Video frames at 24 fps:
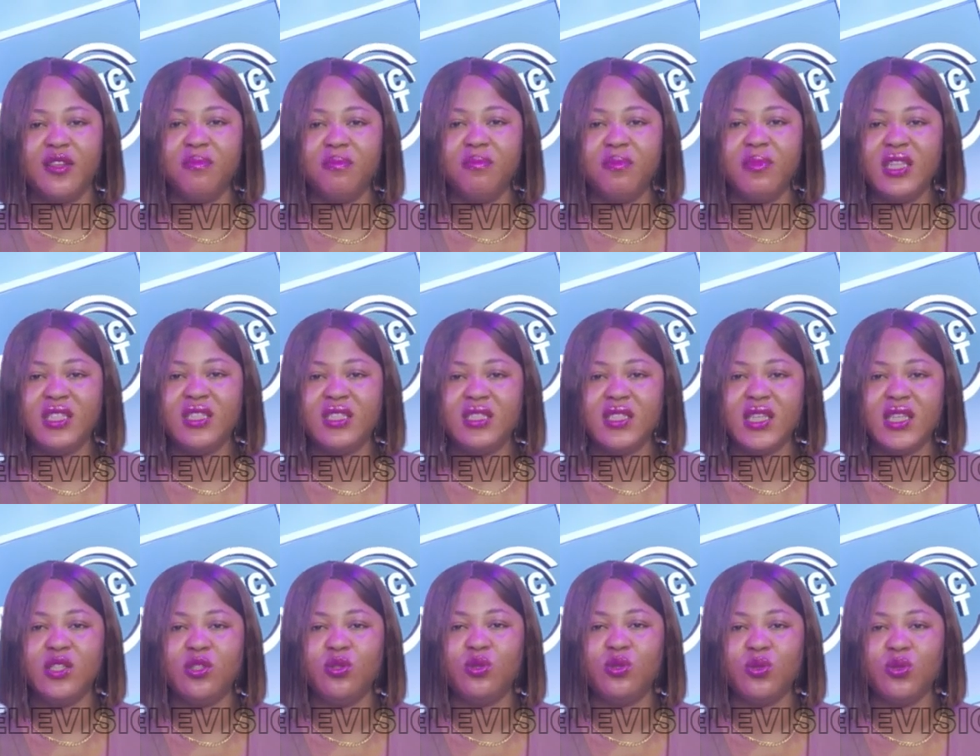the
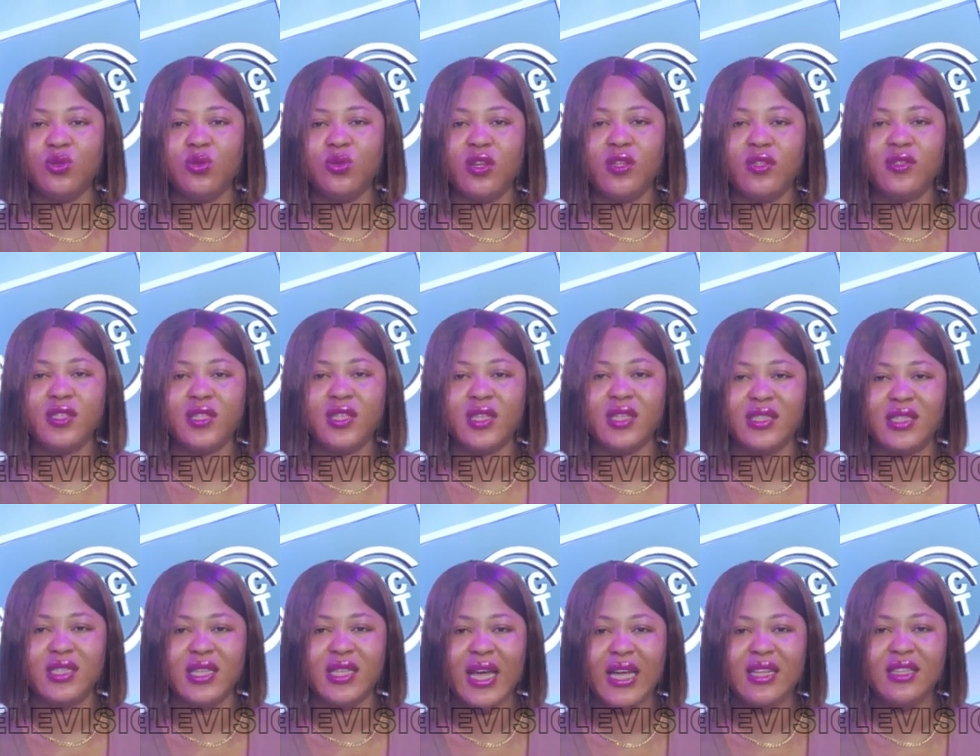missing
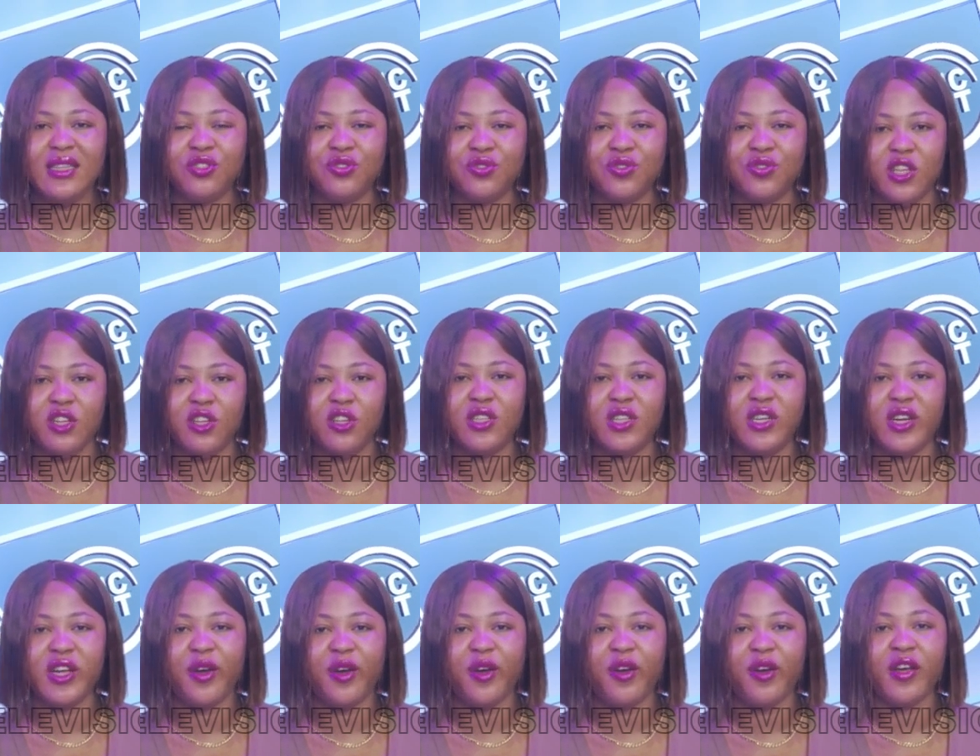210
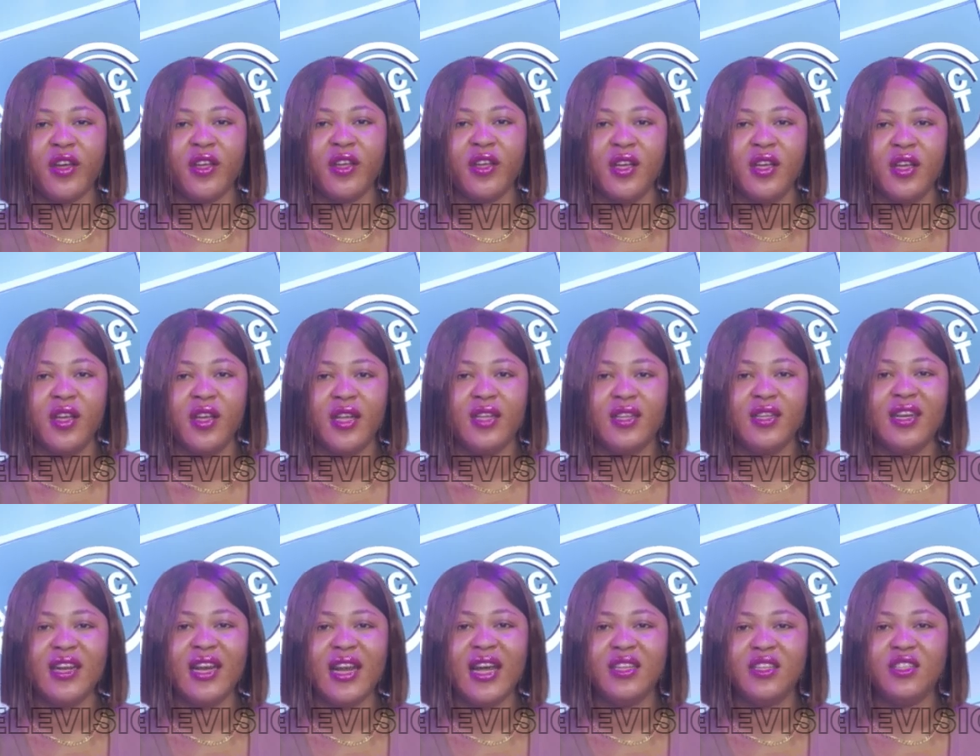trillion naira in
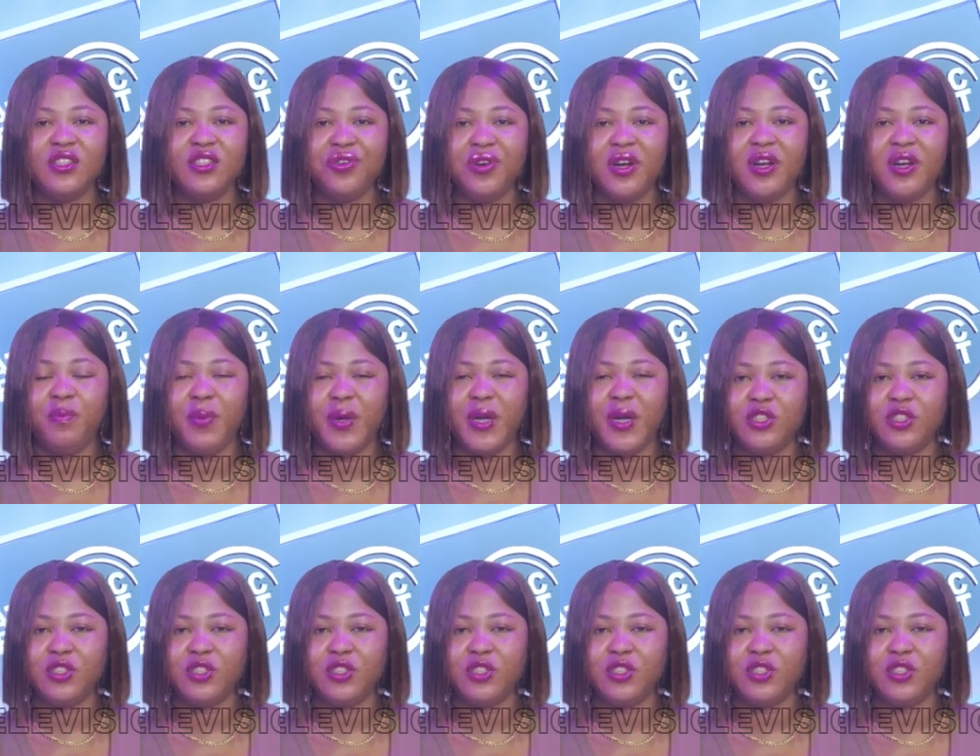the Nigerian